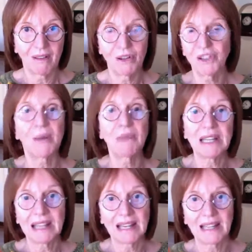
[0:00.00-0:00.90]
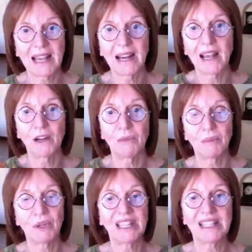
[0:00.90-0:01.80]
or something like that. I don't
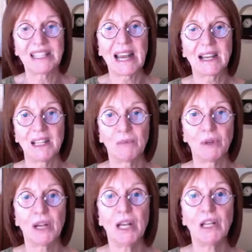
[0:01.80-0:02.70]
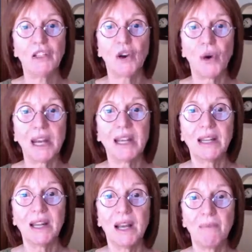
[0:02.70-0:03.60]
remember the exact number. So
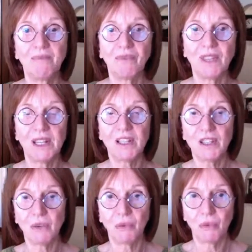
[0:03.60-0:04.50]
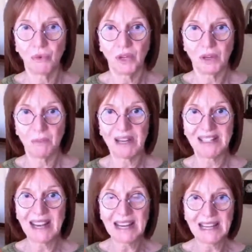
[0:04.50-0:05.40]
in my
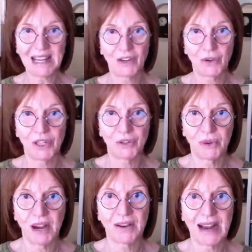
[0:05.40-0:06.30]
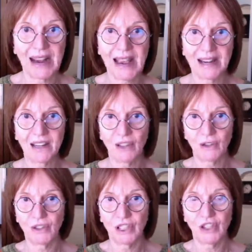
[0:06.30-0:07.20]
2nd increase round, I added
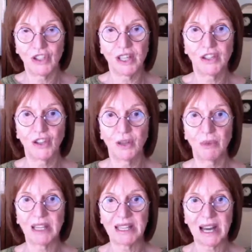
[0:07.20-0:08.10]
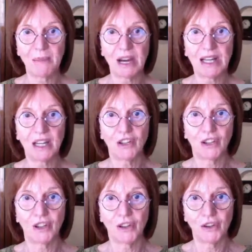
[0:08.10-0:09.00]
those stitches in so that by the time I get
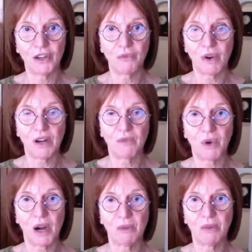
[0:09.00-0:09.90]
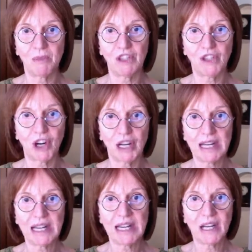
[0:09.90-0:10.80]
to the 3rd one, where I'm going to be
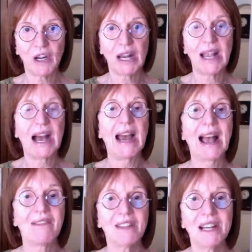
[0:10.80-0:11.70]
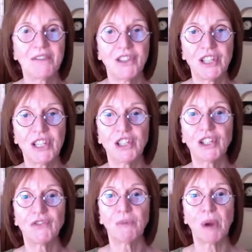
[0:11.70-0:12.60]
starting here, I have enough
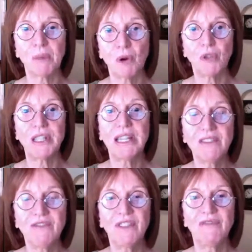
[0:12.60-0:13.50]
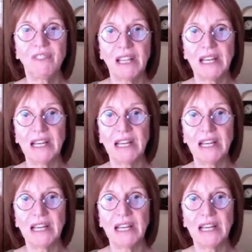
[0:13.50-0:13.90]
stitches for my motif to fit